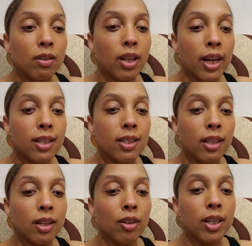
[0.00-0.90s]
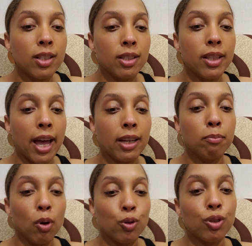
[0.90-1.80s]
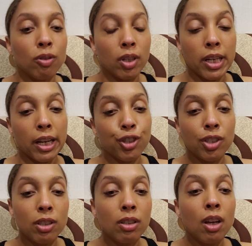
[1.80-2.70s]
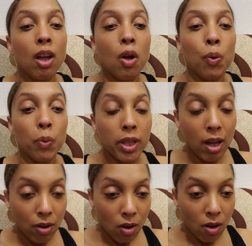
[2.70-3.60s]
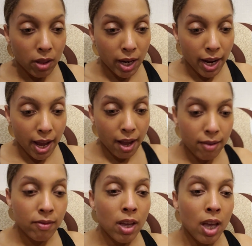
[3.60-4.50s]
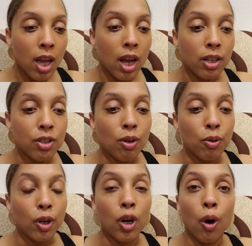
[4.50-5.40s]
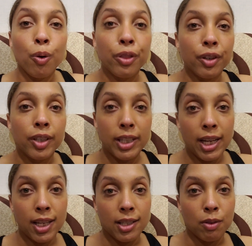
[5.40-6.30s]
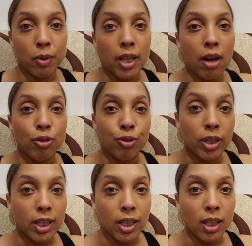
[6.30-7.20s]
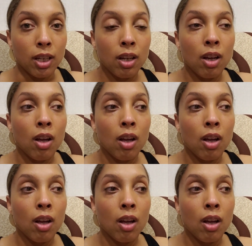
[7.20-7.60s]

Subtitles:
like I said, there is that emotional connection with alcohol that I have. And so to go 30 days without drinking